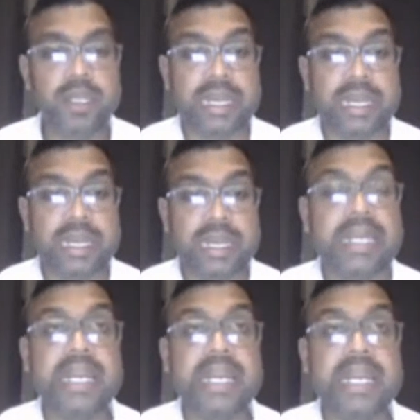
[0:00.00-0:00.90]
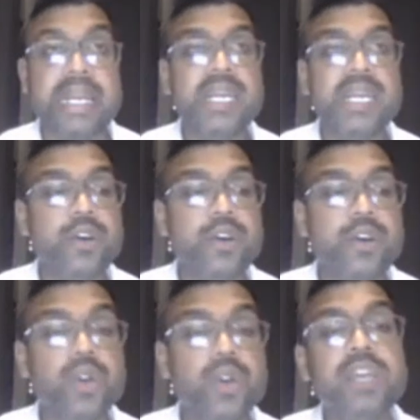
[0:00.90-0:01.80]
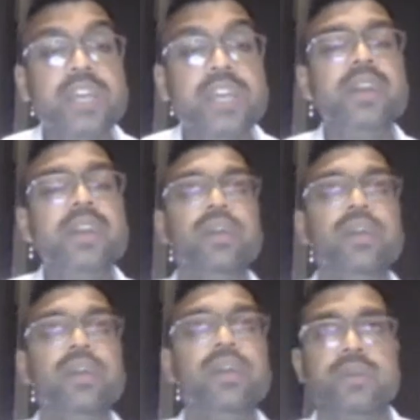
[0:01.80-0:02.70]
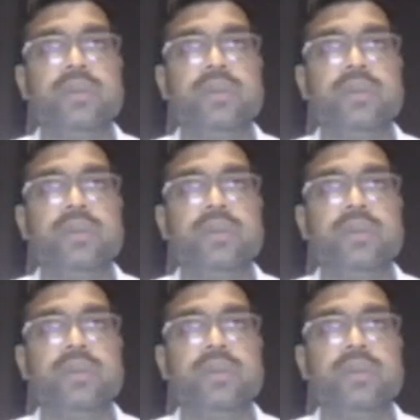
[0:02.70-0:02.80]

internal controls are effective.